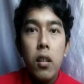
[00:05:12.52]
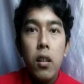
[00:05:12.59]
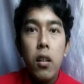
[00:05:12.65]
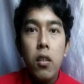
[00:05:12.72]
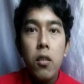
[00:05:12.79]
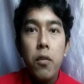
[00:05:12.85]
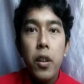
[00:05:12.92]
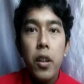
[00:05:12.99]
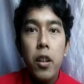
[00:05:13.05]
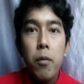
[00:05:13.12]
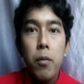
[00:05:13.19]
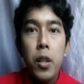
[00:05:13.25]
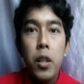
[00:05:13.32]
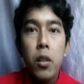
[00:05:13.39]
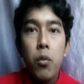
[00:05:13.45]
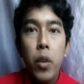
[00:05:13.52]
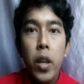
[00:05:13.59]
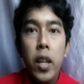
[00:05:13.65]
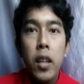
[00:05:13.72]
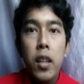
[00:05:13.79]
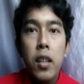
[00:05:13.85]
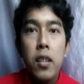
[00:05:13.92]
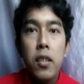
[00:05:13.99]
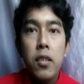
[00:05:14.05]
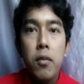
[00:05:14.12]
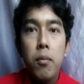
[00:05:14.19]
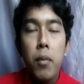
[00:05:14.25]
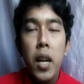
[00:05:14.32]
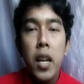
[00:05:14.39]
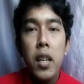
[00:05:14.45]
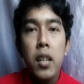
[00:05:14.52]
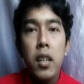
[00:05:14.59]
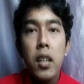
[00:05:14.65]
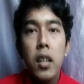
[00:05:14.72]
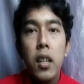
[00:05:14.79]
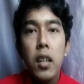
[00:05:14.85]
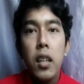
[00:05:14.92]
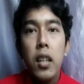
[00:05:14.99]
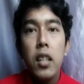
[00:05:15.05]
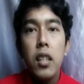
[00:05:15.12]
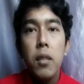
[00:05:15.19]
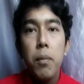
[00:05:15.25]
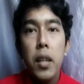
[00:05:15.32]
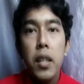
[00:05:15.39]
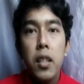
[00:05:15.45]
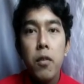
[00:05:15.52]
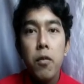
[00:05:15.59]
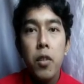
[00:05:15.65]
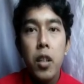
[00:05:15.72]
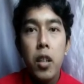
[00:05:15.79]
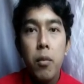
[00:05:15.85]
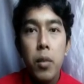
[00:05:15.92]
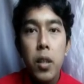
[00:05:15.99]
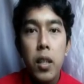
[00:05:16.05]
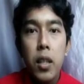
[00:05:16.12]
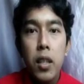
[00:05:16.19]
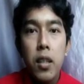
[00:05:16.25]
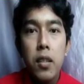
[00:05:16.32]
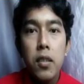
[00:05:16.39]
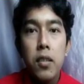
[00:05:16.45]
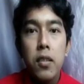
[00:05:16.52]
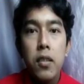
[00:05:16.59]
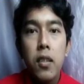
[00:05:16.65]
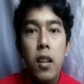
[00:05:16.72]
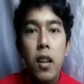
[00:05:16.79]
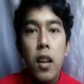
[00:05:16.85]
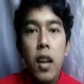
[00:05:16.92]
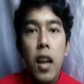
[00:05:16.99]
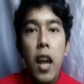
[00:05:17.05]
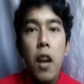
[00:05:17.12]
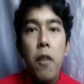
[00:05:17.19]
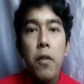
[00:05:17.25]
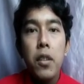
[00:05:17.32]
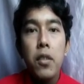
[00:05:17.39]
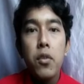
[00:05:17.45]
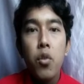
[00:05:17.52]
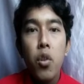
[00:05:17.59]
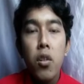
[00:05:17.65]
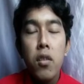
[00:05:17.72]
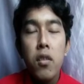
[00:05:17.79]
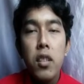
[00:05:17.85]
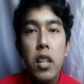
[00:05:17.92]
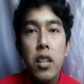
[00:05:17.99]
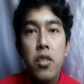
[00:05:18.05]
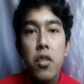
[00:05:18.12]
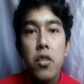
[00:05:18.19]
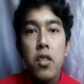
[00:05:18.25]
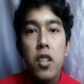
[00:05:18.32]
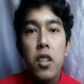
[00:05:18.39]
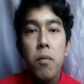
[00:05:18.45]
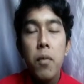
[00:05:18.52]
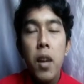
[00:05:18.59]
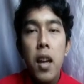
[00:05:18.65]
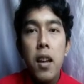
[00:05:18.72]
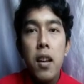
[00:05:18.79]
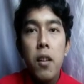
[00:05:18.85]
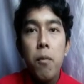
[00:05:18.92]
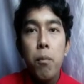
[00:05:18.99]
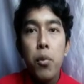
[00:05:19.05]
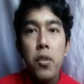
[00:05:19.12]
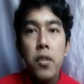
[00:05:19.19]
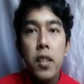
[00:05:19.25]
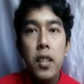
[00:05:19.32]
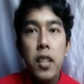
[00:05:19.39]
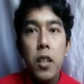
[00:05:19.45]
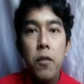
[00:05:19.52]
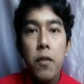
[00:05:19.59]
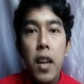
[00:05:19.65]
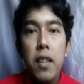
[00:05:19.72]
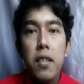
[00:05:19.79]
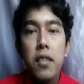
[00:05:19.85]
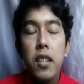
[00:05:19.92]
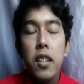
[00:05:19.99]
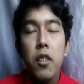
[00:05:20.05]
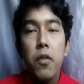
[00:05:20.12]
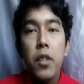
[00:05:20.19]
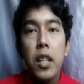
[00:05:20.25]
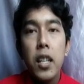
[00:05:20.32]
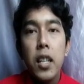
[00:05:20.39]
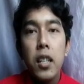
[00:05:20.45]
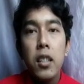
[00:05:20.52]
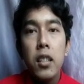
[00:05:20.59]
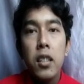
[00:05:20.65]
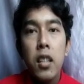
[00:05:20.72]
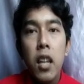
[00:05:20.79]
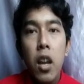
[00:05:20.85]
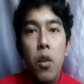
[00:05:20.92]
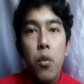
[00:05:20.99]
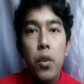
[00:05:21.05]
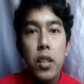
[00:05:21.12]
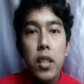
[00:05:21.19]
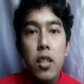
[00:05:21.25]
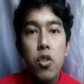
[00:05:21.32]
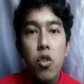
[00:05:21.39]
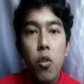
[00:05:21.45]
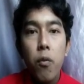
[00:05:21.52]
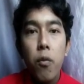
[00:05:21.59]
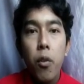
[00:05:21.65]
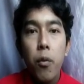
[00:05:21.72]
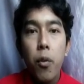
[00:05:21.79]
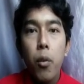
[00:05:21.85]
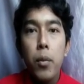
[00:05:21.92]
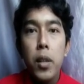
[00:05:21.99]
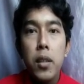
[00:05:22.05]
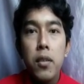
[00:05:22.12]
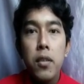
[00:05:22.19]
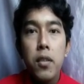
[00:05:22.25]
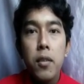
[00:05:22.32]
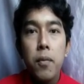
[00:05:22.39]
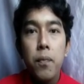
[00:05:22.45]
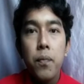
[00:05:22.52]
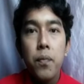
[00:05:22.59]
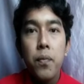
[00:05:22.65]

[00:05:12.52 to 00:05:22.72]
all variable where is my independent variable is have a strong relationship, positive and significant with the job performance.